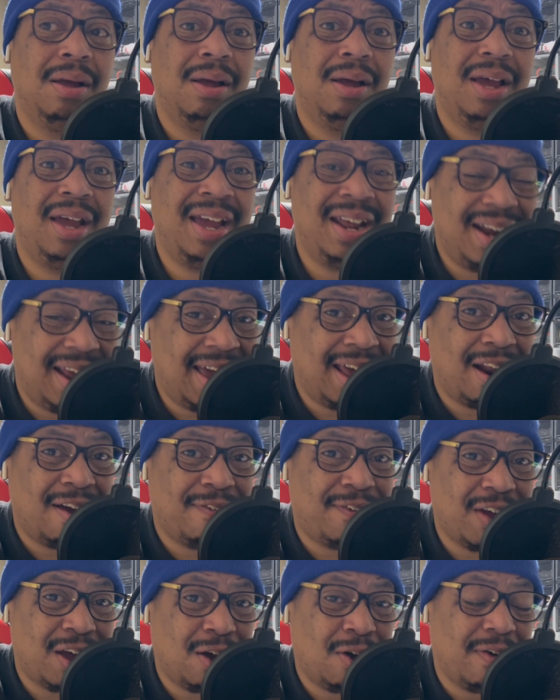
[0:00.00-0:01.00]
in the
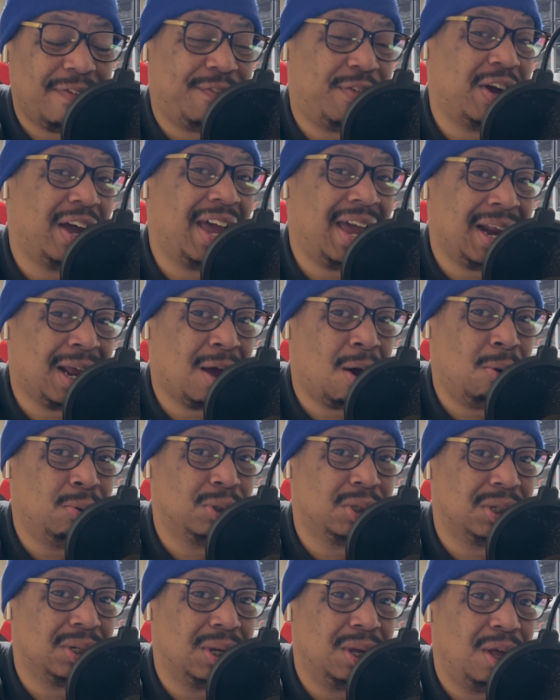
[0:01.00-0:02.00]
NFL for head
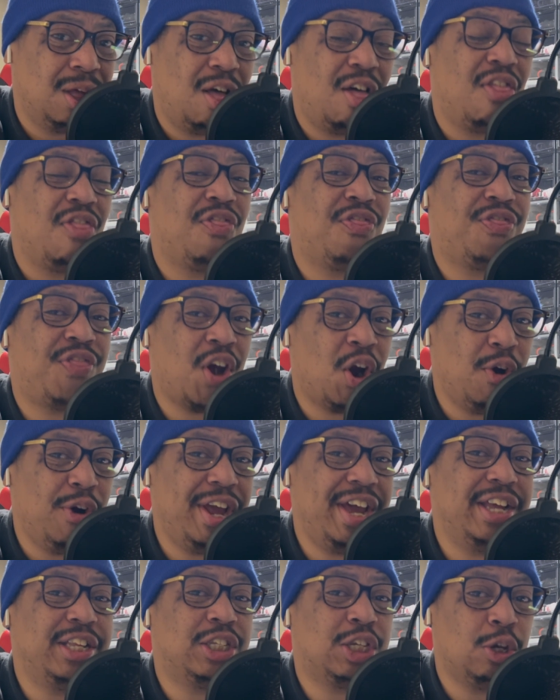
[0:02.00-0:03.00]
coach?
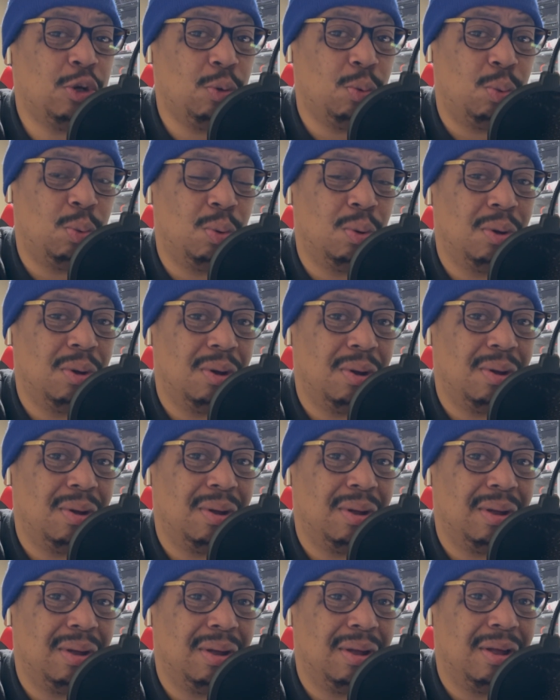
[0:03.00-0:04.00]
32.
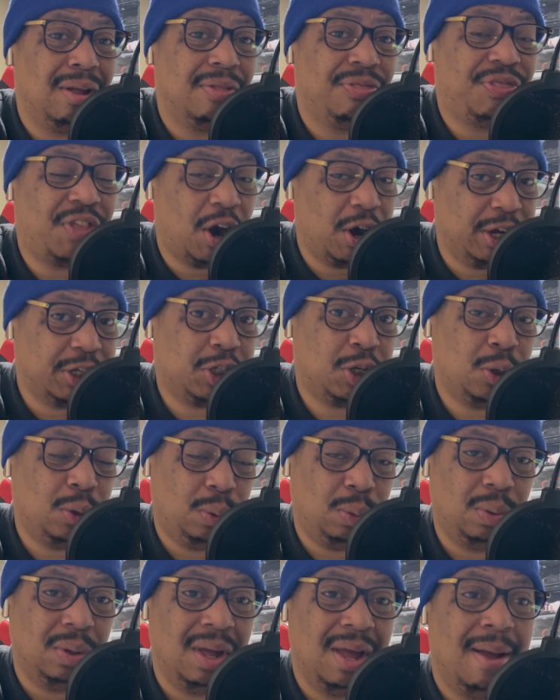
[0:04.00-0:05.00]
32.
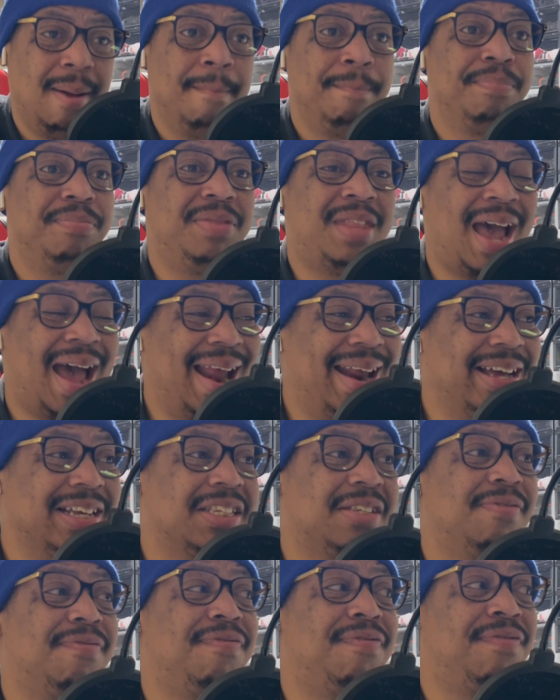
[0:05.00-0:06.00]
That is
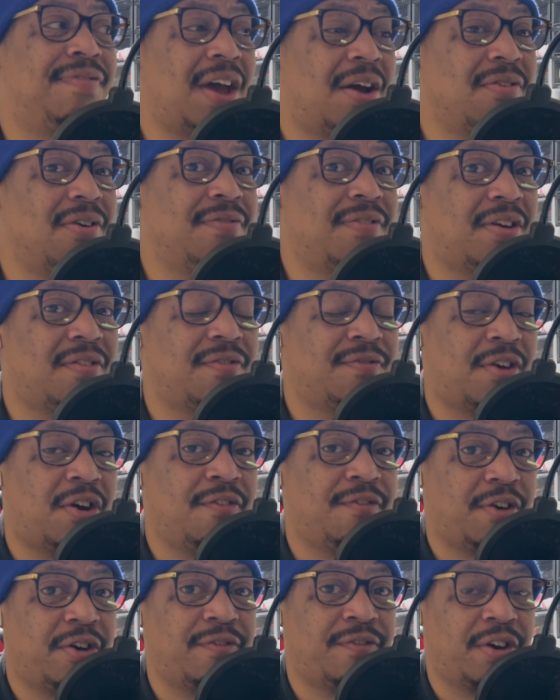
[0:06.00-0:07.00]
very, very, very,
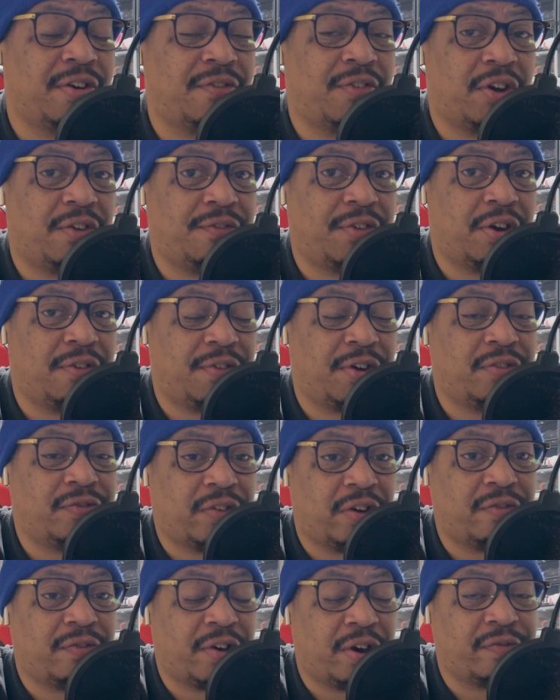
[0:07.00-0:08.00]
very, very, very, very, very, very,
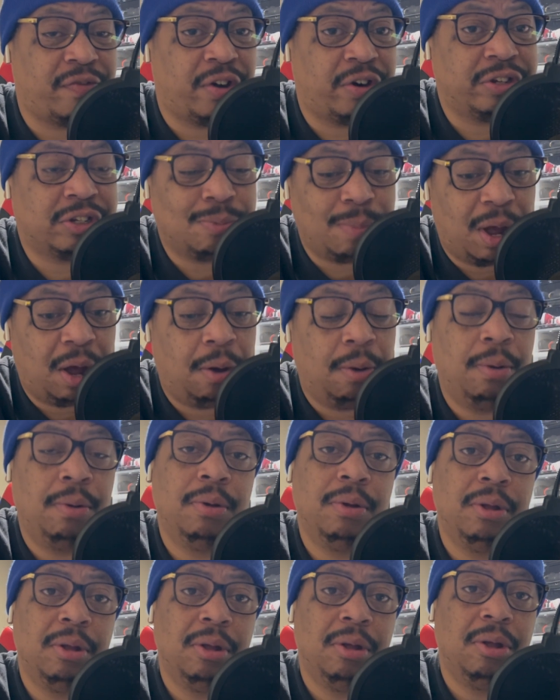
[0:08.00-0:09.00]
very, very small.
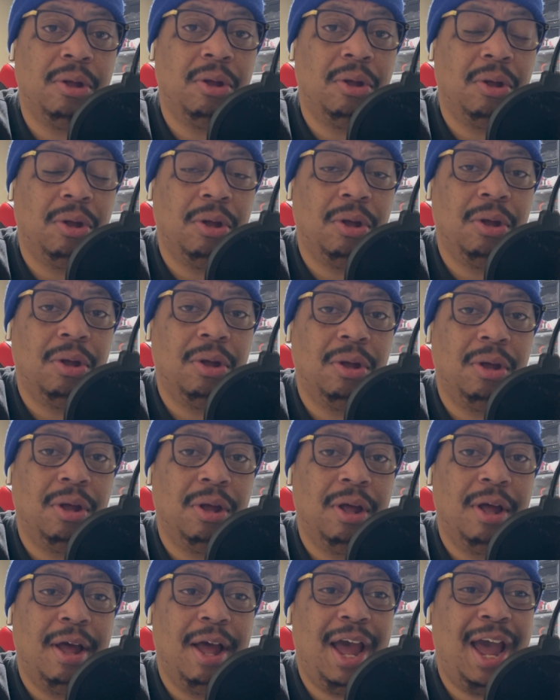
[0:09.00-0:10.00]

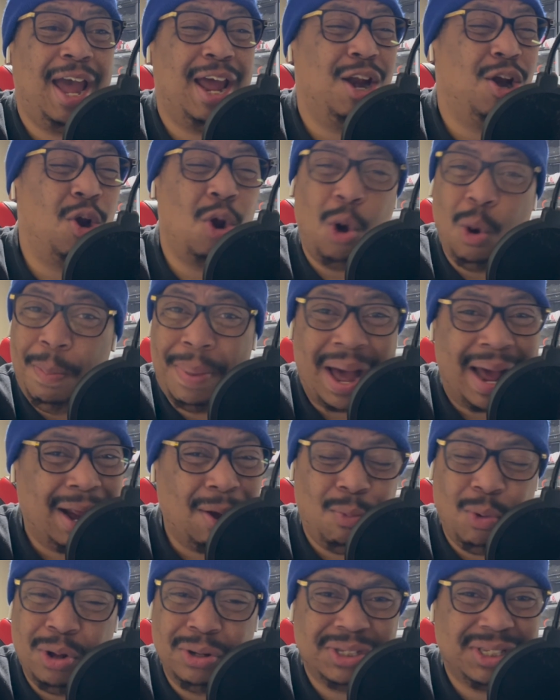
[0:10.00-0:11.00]
And nobody
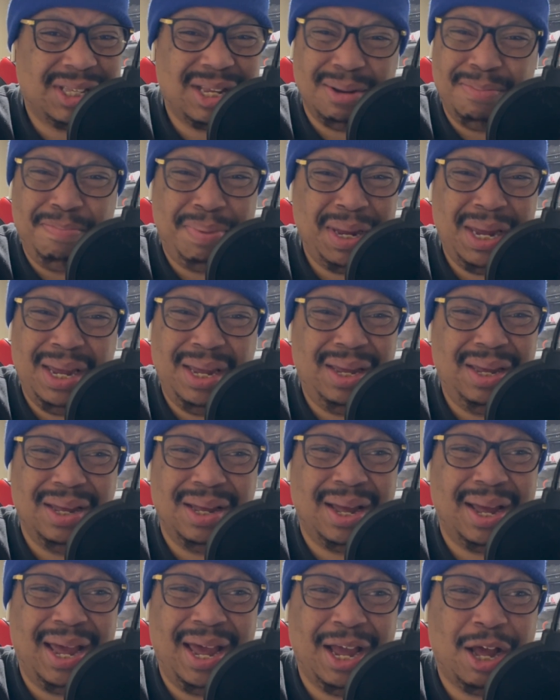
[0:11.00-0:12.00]
wants to be a
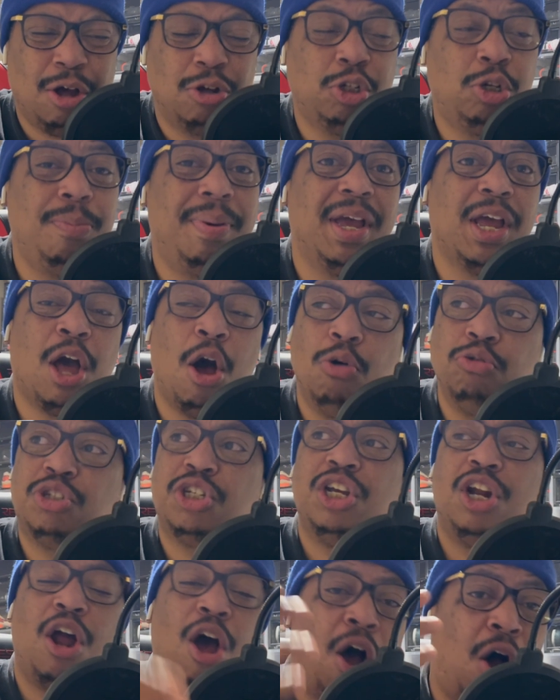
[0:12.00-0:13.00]
head coach. You've been
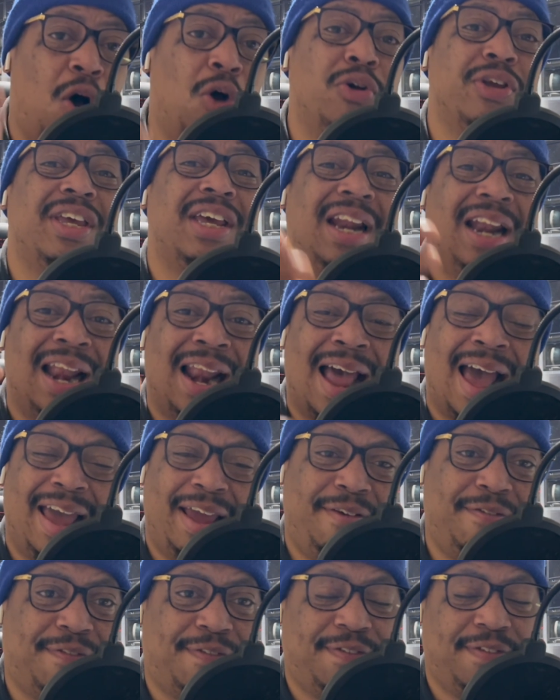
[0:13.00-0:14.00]
coaching all your
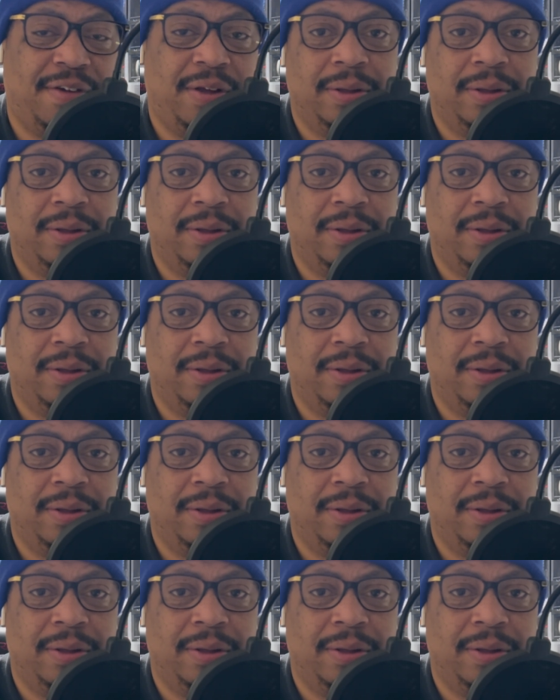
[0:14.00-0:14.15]
life